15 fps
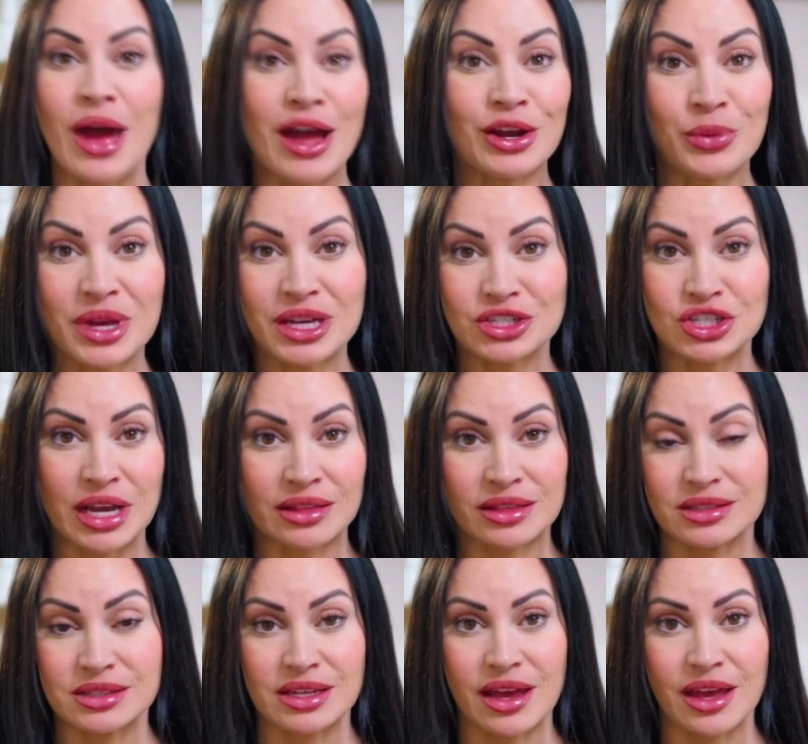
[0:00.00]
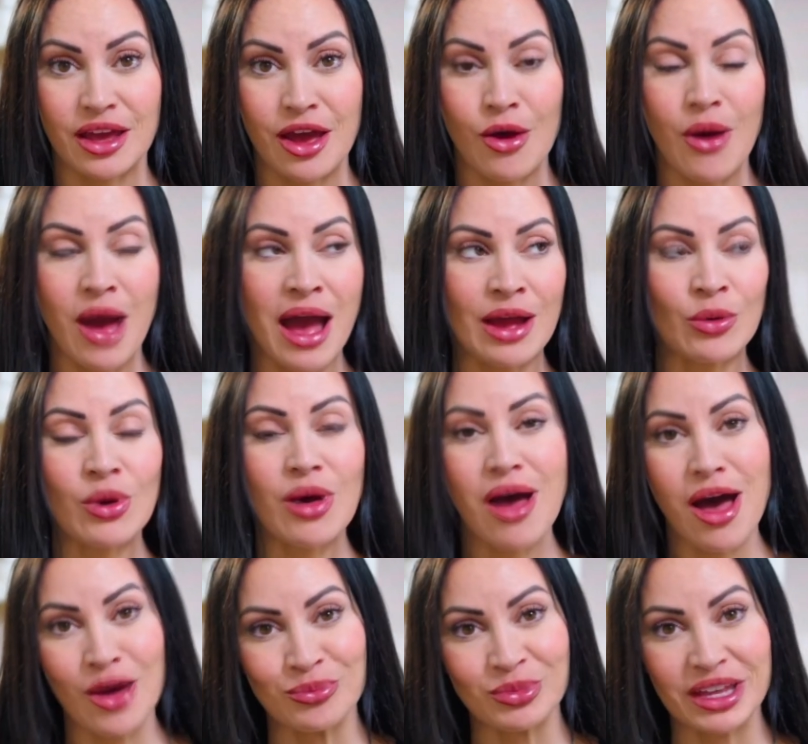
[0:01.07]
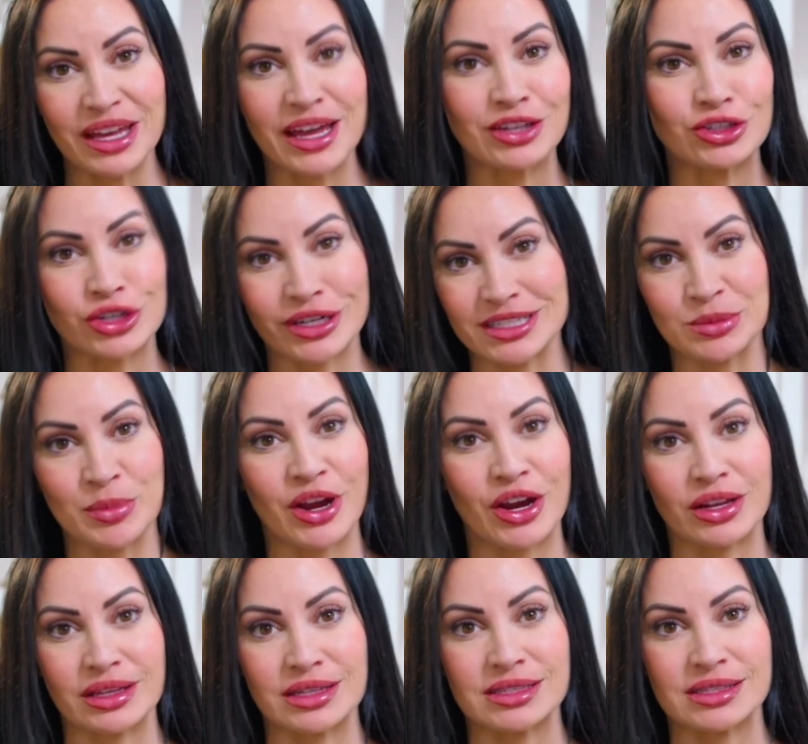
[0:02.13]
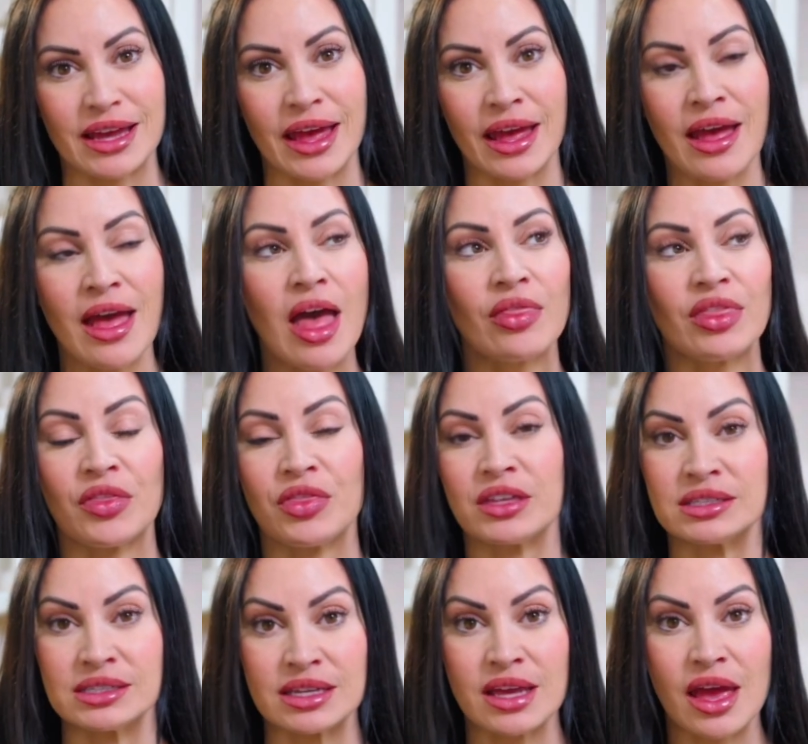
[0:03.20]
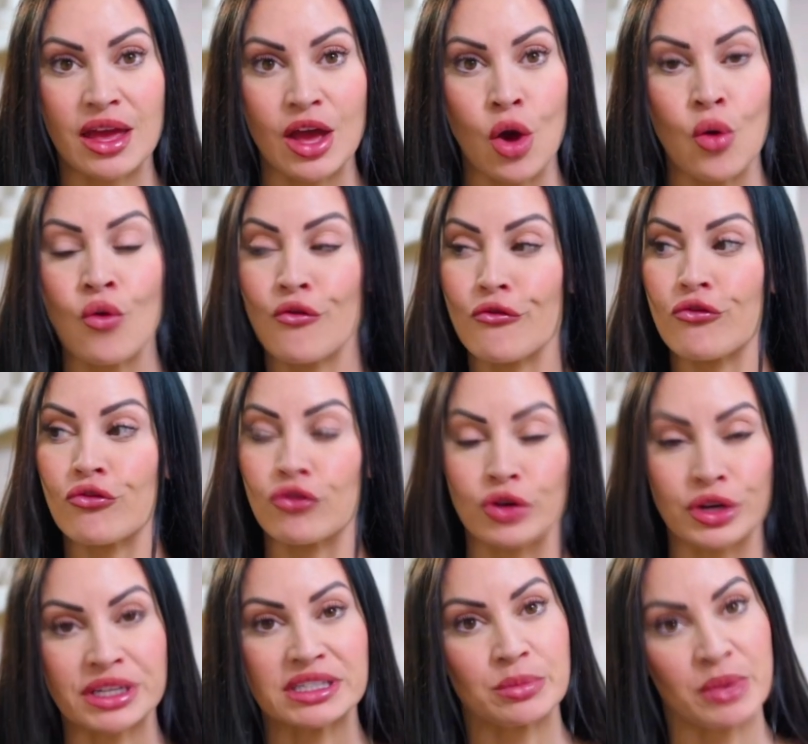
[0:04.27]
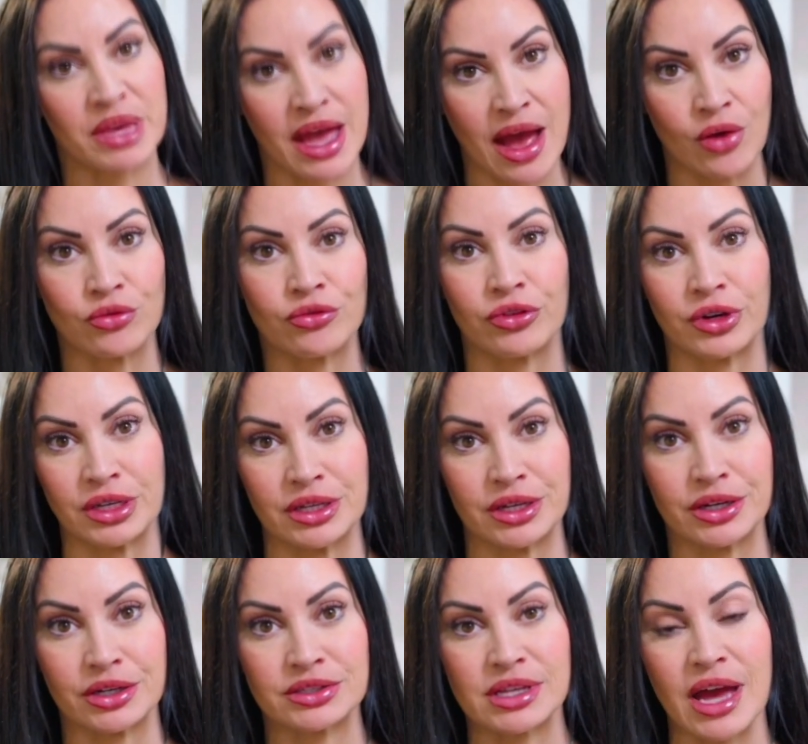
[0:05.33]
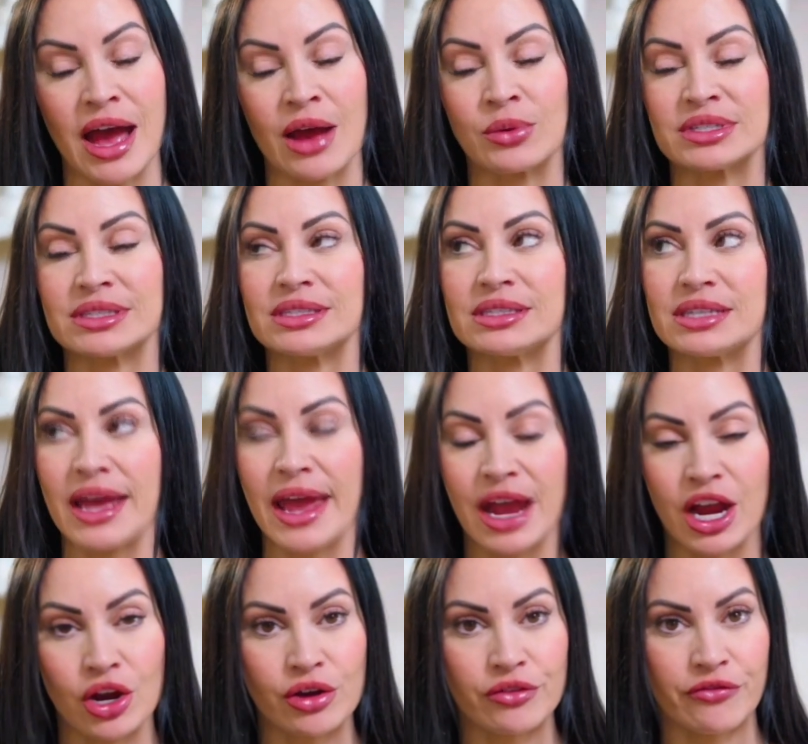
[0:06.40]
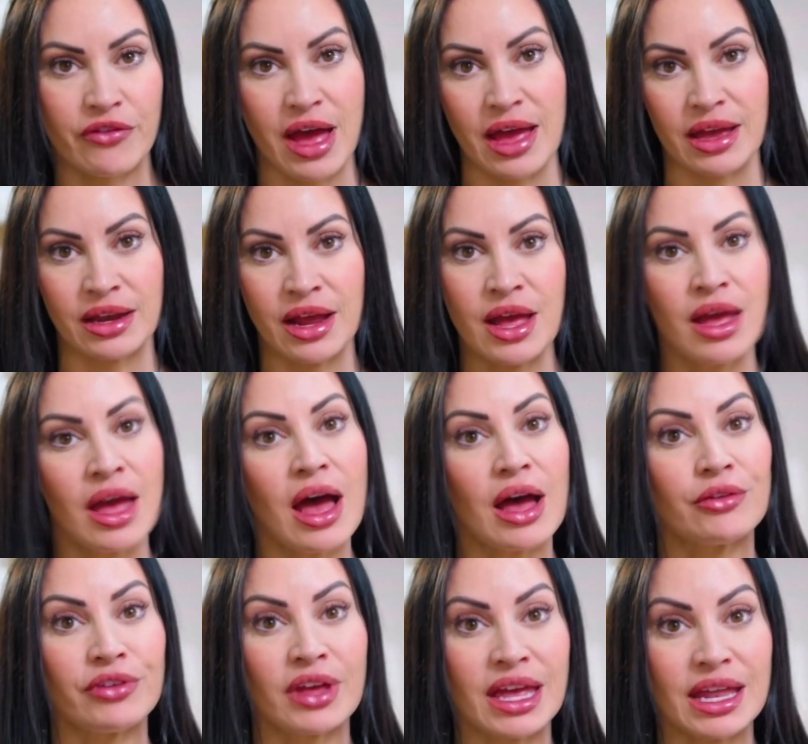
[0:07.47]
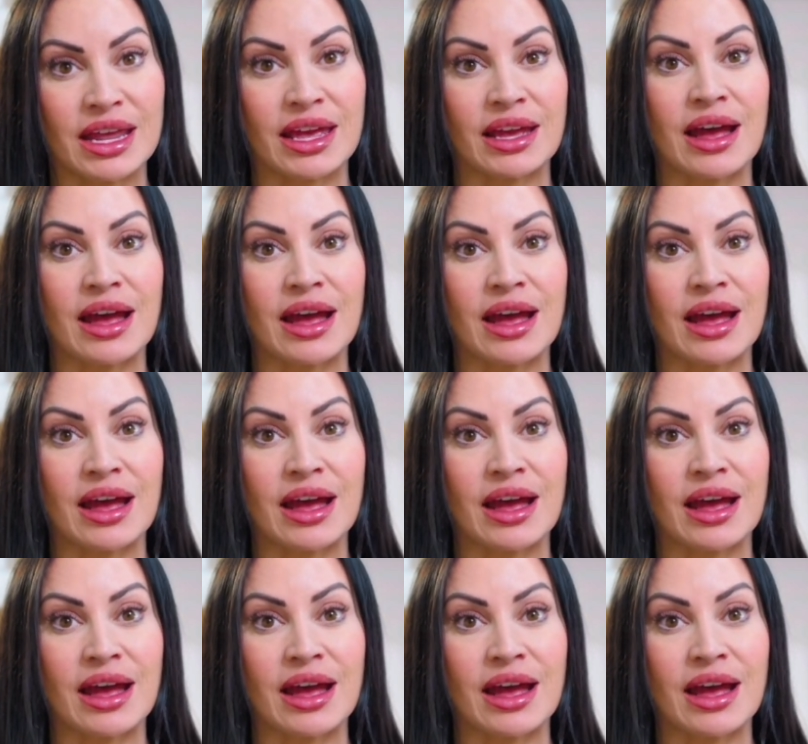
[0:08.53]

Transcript: do we inject the DAO? I will humbly and transparently say that the DAO freaked me out for years. I was terrified of hitting